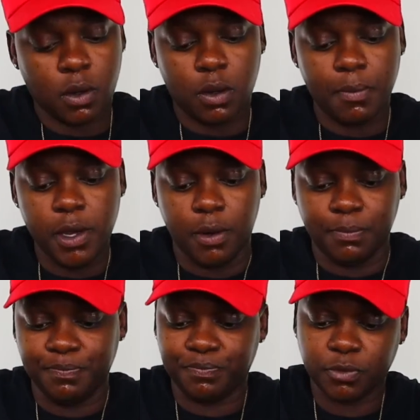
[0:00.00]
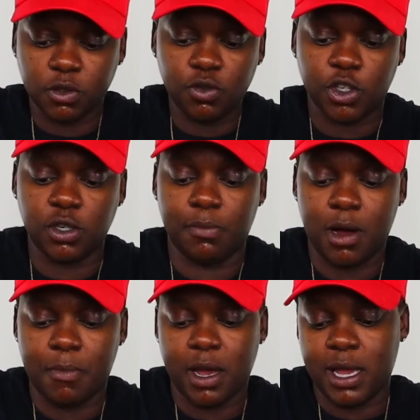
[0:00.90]
I'm here. I shouldn't have
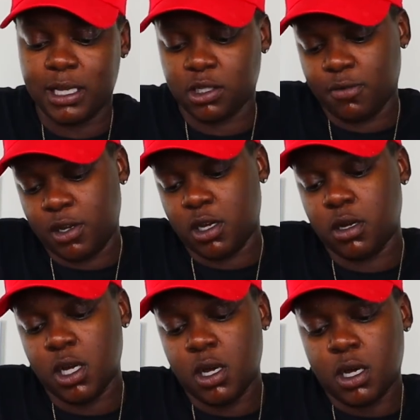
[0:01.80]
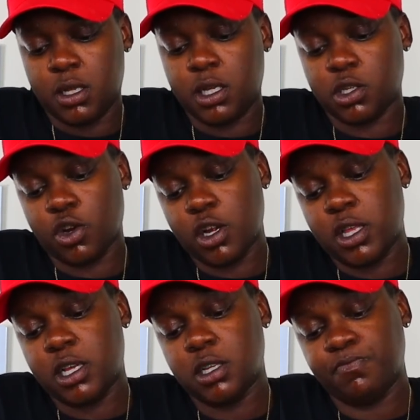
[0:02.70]
brought my ass over here this early.